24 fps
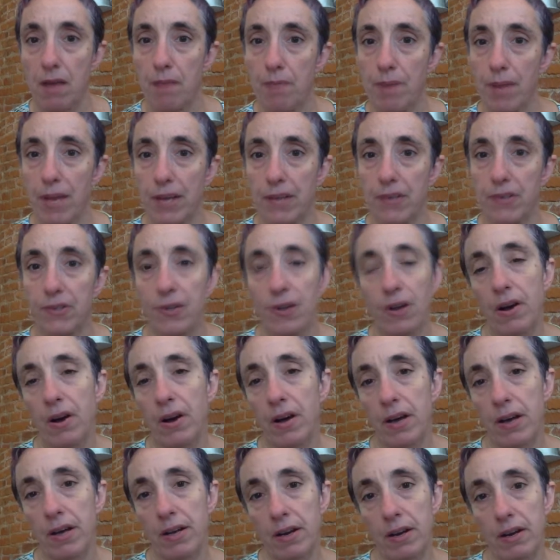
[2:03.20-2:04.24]
based
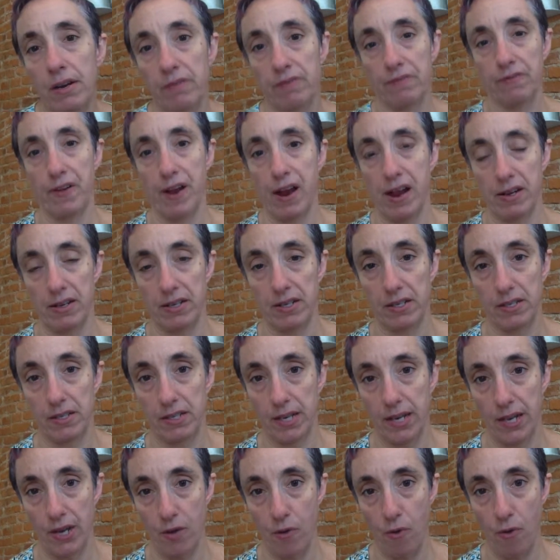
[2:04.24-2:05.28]
on a
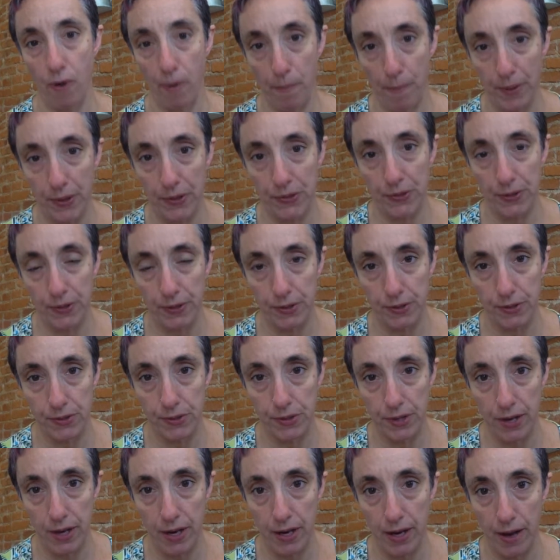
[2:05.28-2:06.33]
fantasy or a
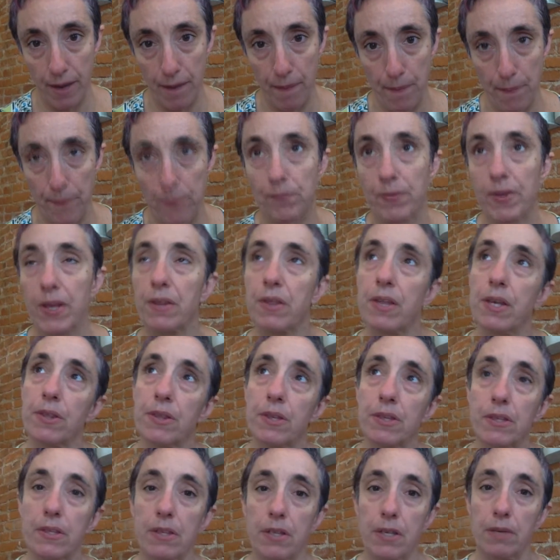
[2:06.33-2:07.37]
misunderstanding. I think
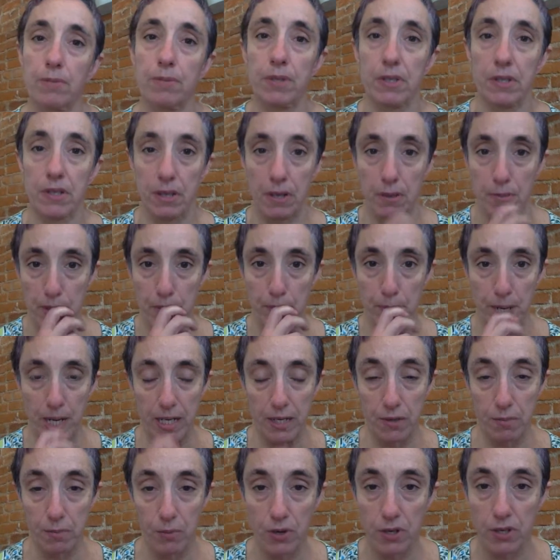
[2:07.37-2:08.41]
this theme is going to be
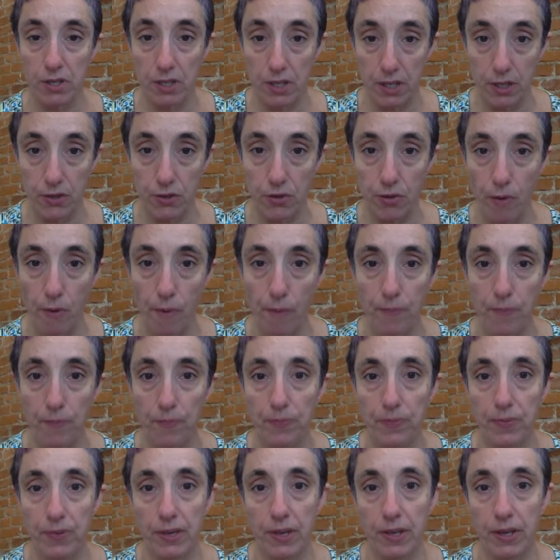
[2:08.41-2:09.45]
much more central
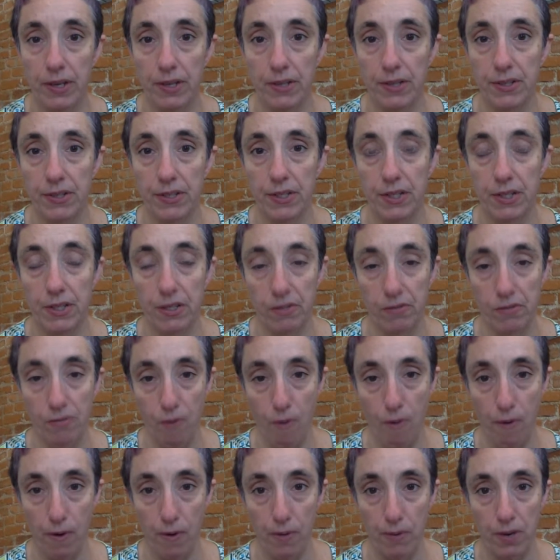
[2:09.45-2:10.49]
in season
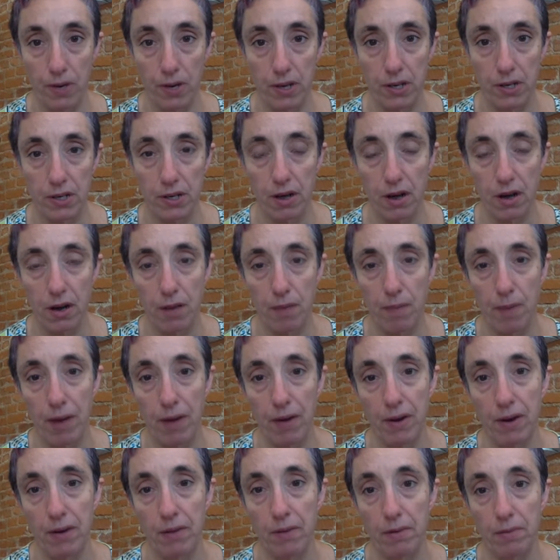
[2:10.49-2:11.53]
four, and we're going to talk about
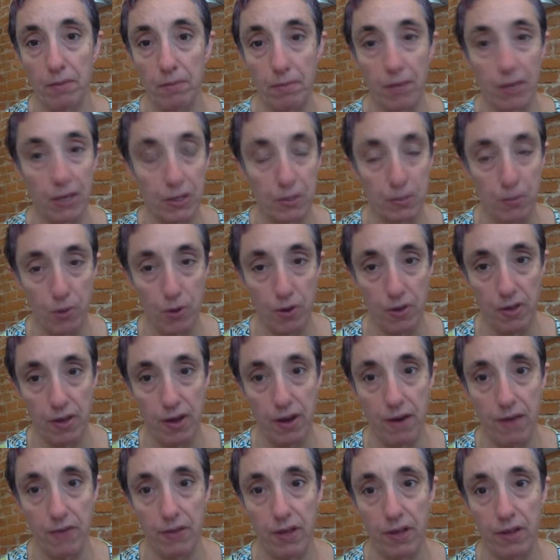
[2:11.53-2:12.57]
it much more
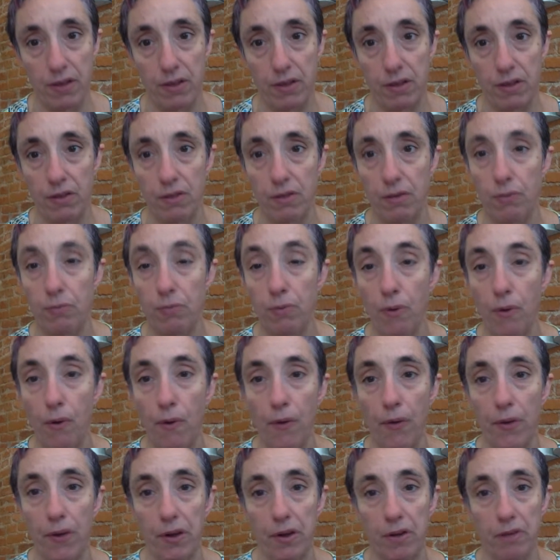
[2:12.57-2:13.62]
there, the
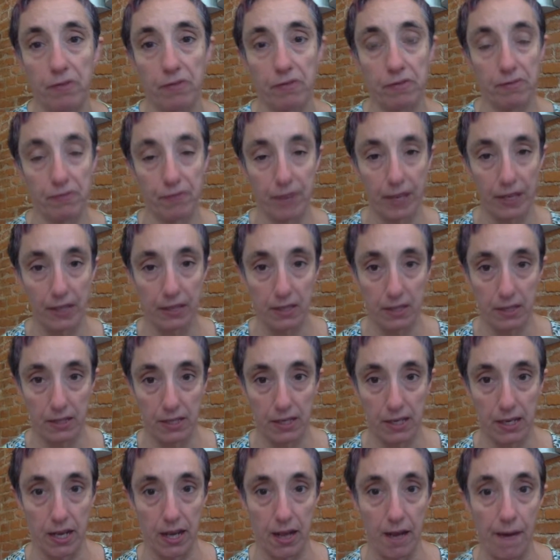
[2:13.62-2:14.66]
role of
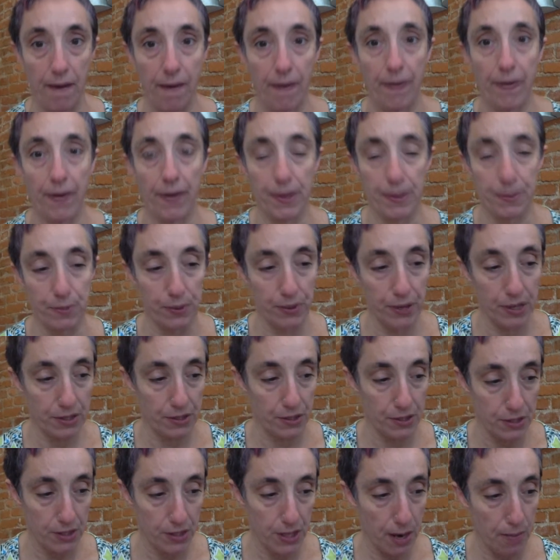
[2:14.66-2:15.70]
fantasy in
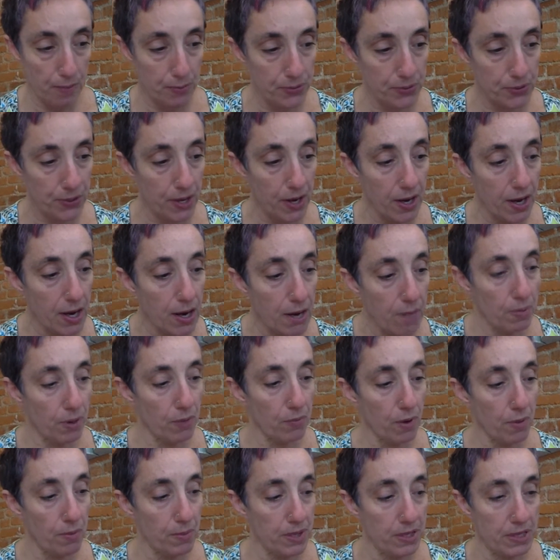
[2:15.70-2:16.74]
relationships. But
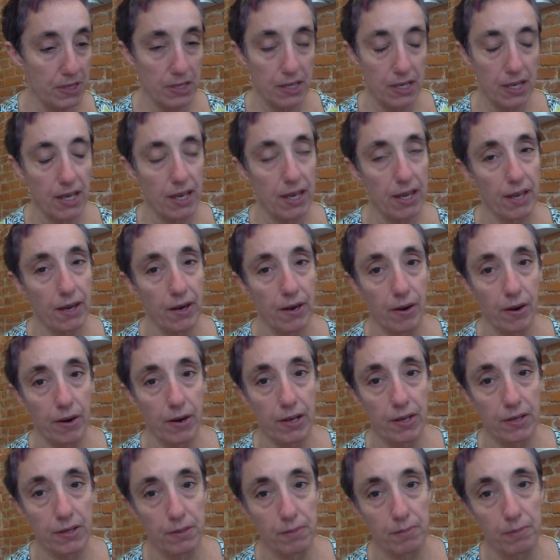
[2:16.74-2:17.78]
what we see here
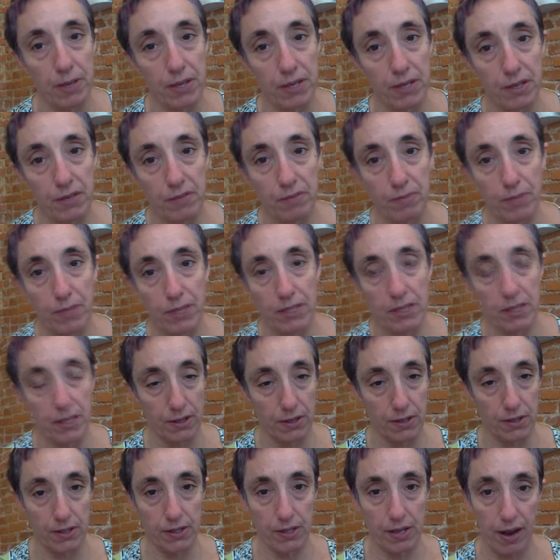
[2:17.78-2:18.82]
is a bunch of
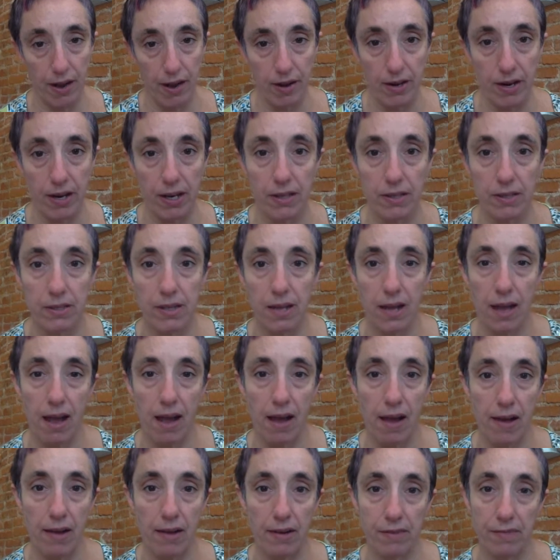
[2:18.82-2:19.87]
misunderstandings
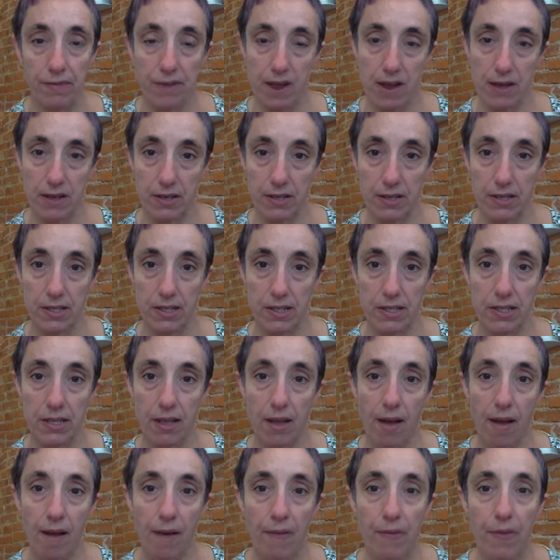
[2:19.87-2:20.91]
and fantasies
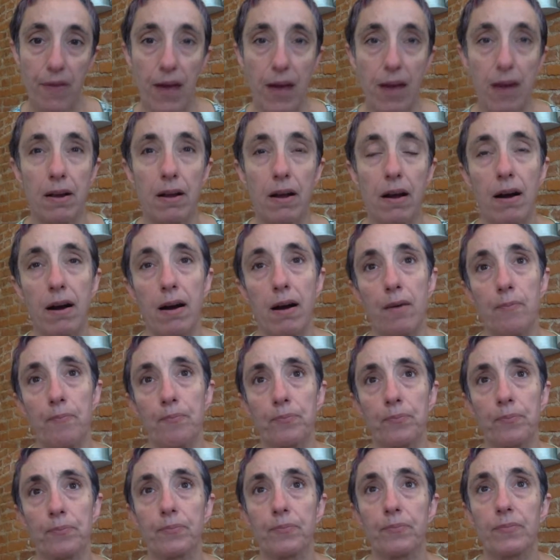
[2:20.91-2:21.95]
that
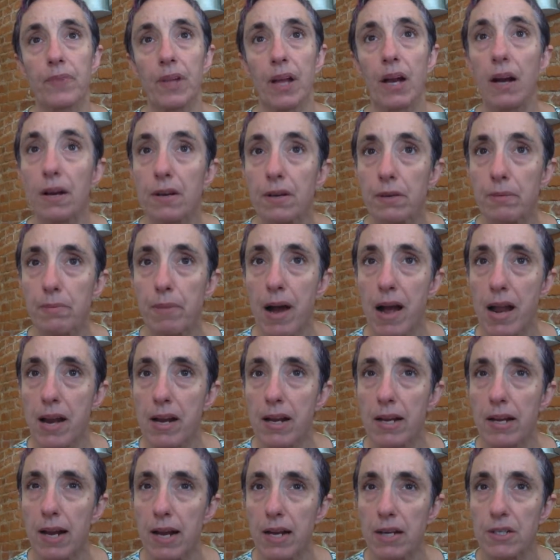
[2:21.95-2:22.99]
undermine
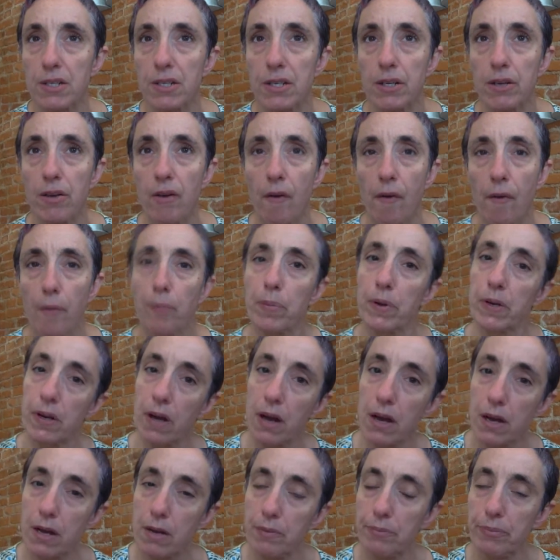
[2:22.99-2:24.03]
connection, but
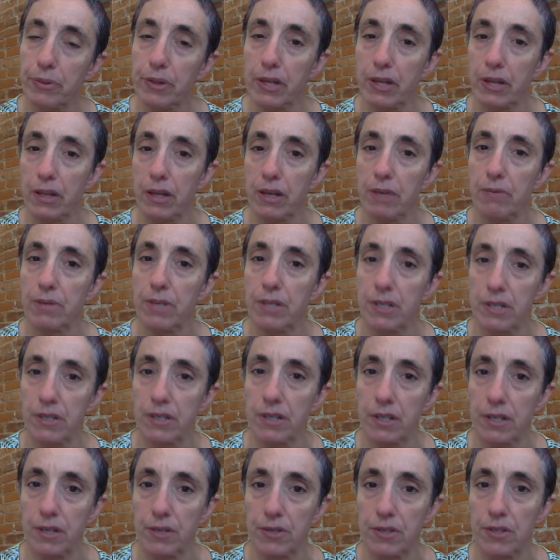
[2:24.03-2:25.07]
not completely, which is
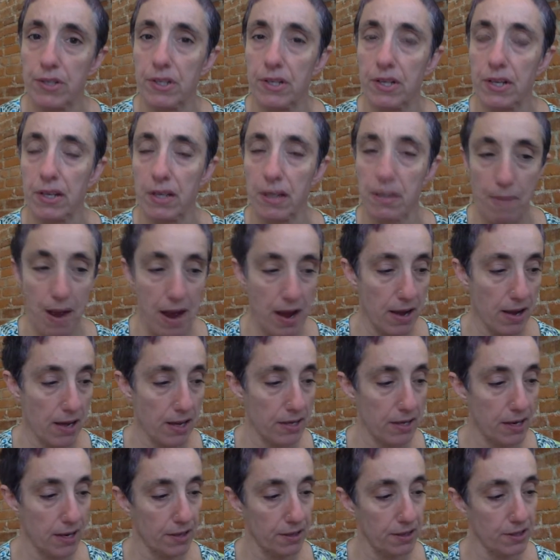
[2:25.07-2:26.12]
interesting. They make
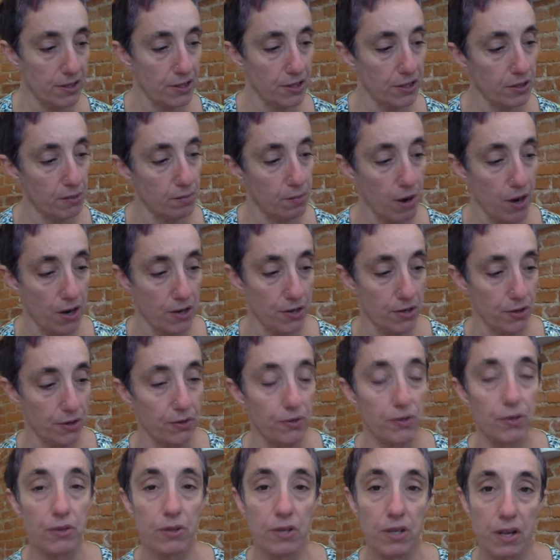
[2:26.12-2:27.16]
connections partial.
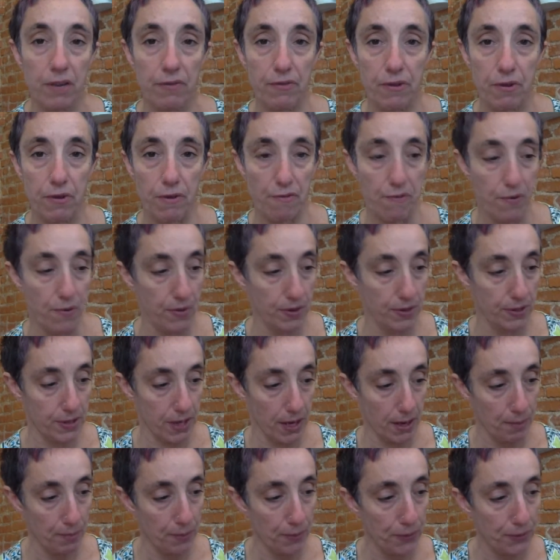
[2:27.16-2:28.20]
So to give you a few
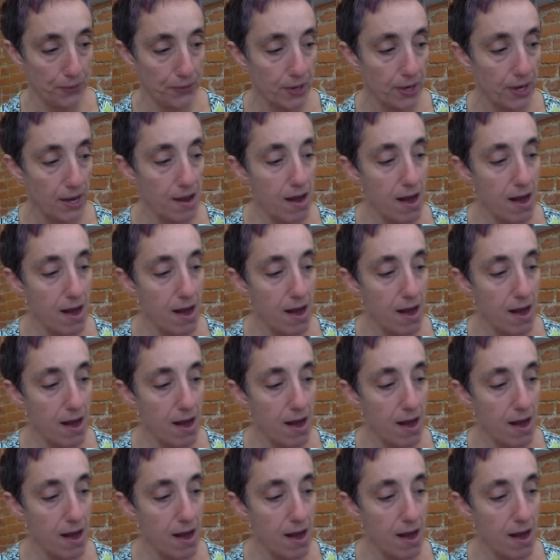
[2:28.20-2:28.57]
examples,